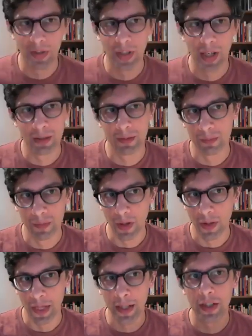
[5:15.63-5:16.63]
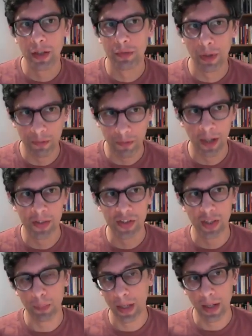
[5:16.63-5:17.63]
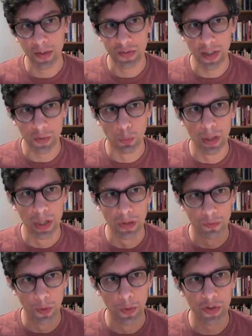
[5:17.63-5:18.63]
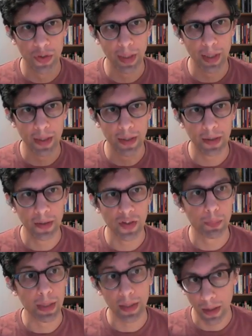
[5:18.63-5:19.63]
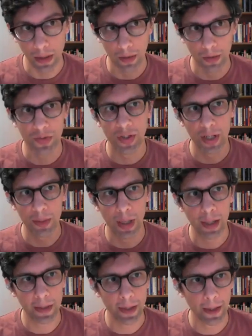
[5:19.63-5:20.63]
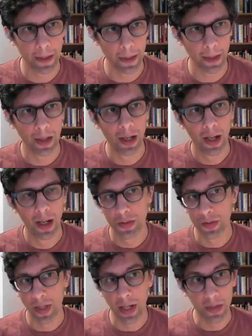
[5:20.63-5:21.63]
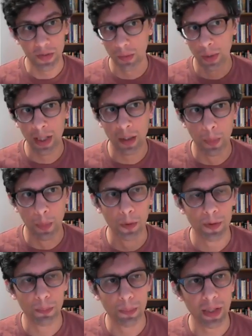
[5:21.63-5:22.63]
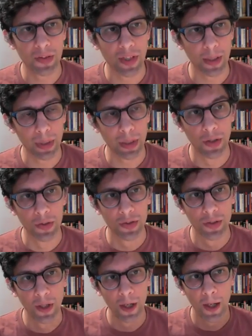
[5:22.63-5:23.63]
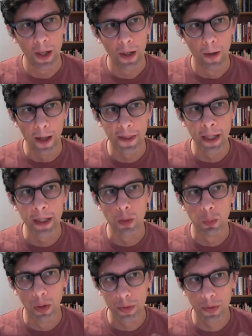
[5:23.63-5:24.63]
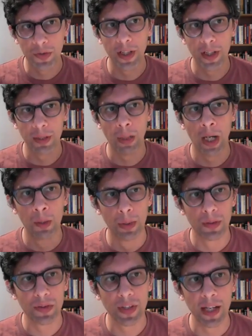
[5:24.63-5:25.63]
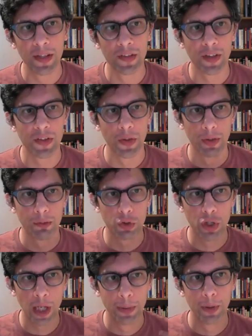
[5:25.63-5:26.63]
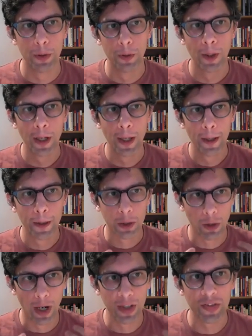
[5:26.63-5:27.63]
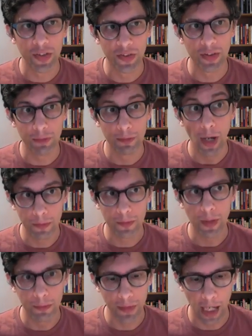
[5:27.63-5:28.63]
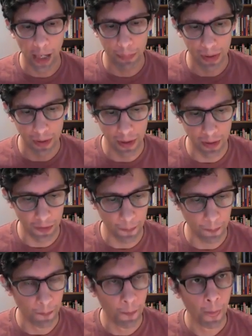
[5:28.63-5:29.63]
saying thank you for inviting me, and it's wonderful to be speaking alongside Mike here today. It's a really important meeting because I think what you see at the moment is a sort of triple crisis of capitalism.